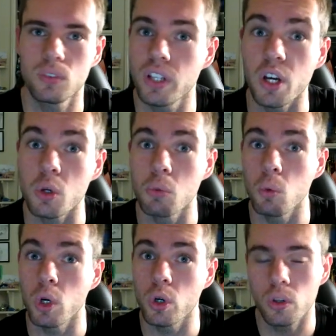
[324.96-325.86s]
Terrible
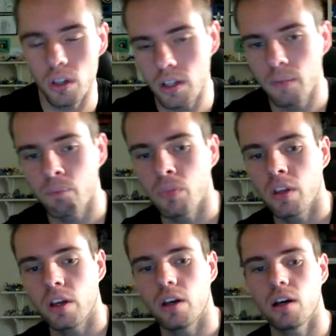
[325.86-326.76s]
world.
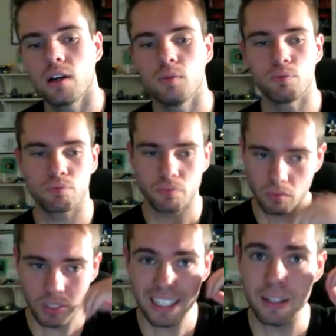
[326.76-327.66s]

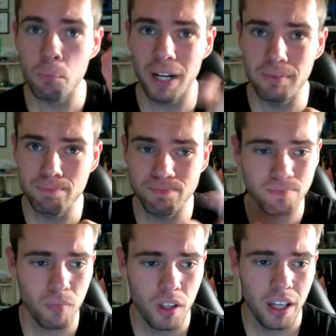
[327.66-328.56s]
But
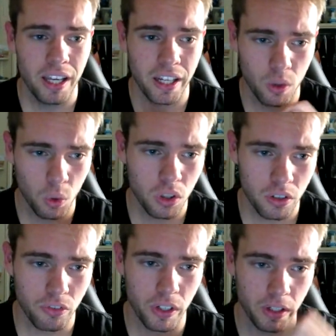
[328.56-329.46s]
in order to
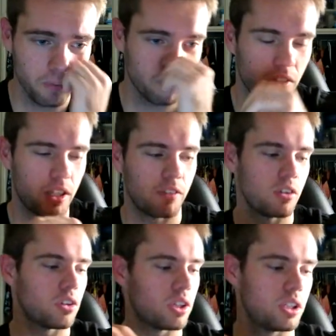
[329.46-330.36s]
feed, they've
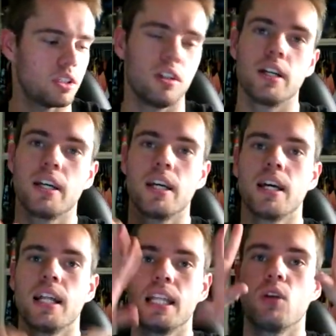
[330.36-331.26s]
got these like
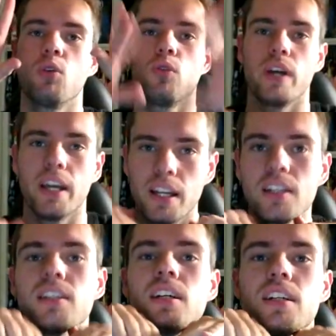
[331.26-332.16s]
little
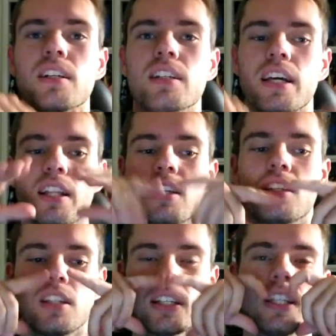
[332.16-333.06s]
fans that say this
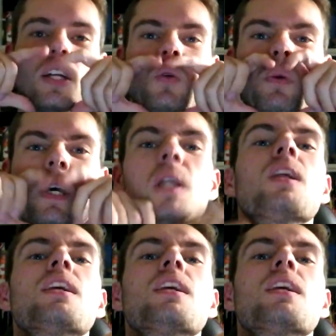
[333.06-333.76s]
is like the little mouth.